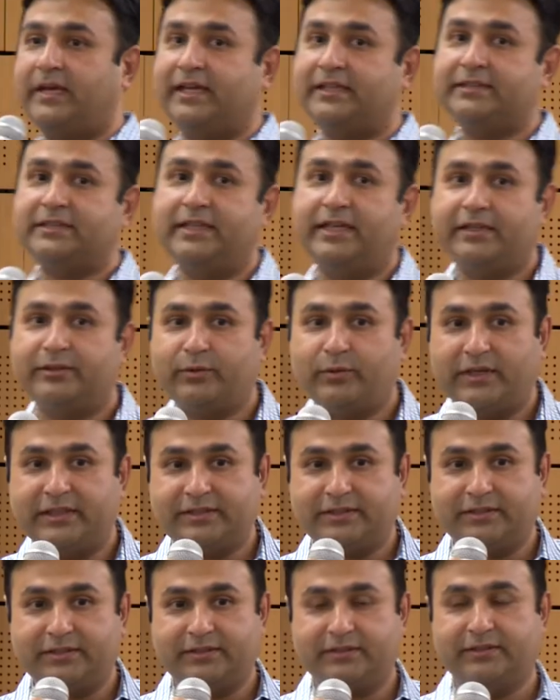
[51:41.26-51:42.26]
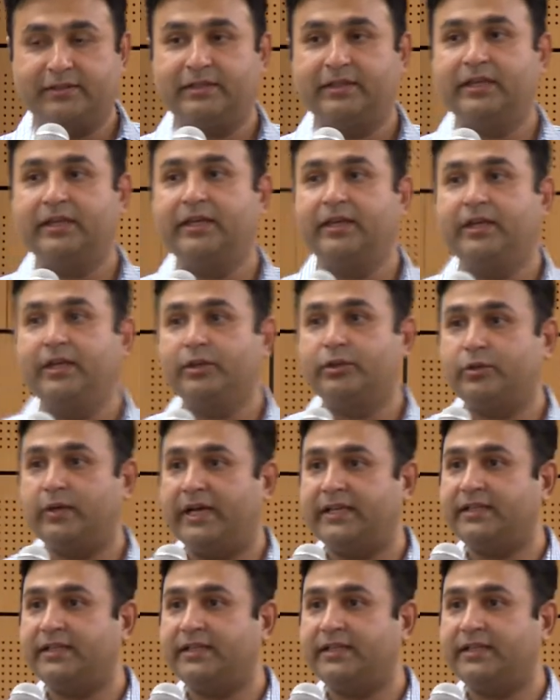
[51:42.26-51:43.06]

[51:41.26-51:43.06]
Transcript: excellent question. So,